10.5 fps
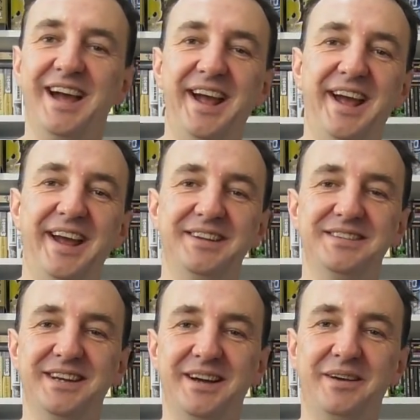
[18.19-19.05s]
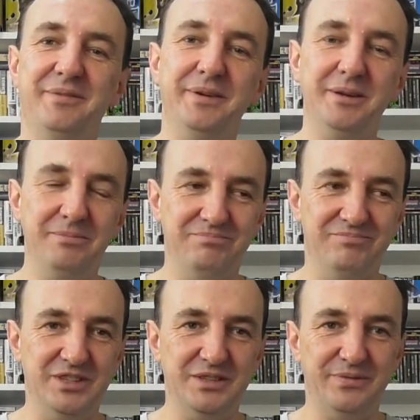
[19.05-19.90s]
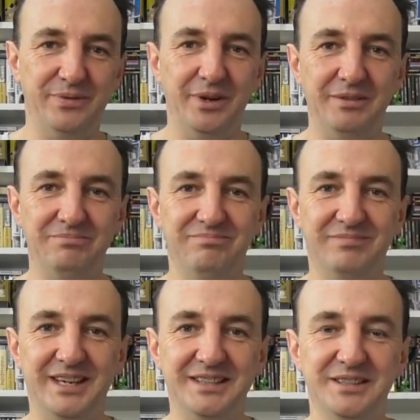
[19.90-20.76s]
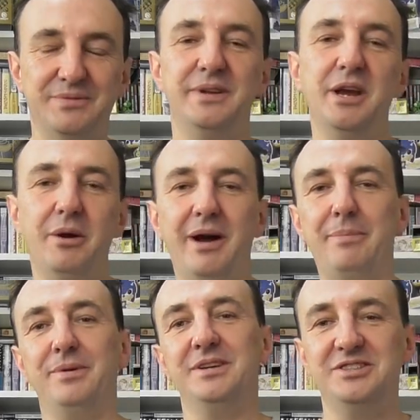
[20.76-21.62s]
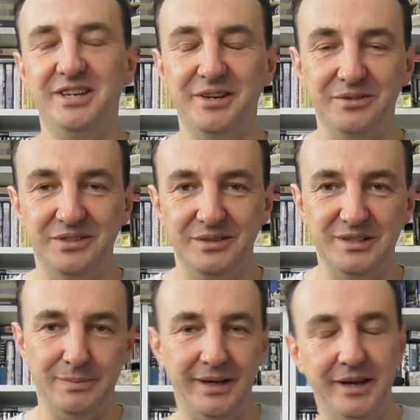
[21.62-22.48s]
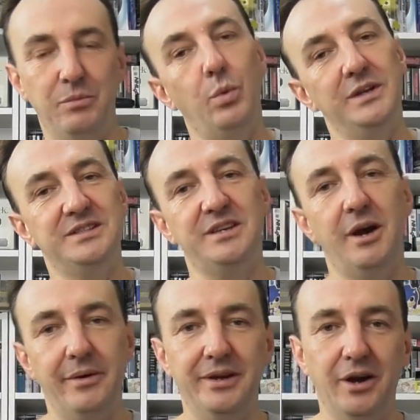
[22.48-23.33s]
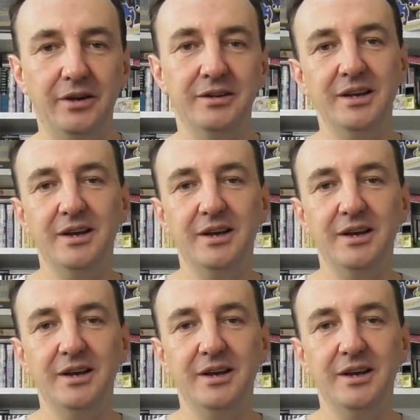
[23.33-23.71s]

and I figured just thought I'd get this video up on the channel to explain what's going on.